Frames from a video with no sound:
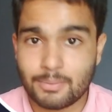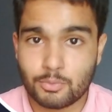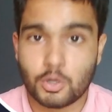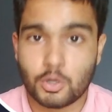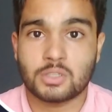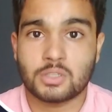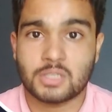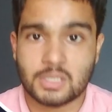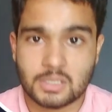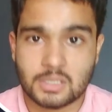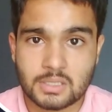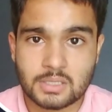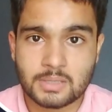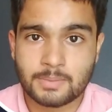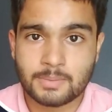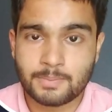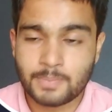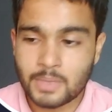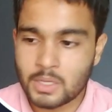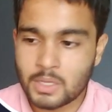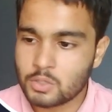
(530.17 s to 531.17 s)
process.
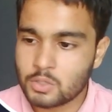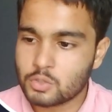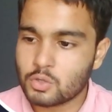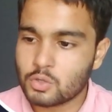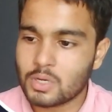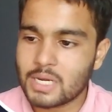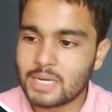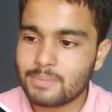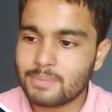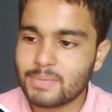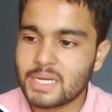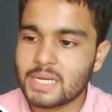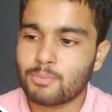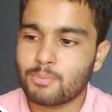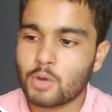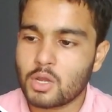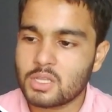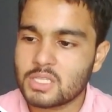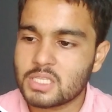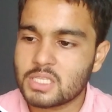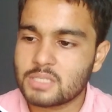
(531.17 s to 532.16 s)
So let me
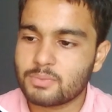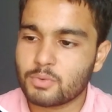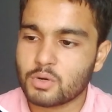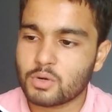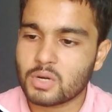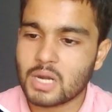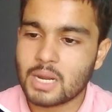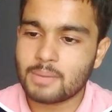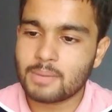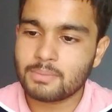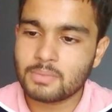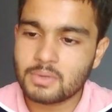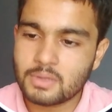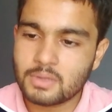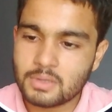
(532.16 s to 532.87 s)
deploy this program.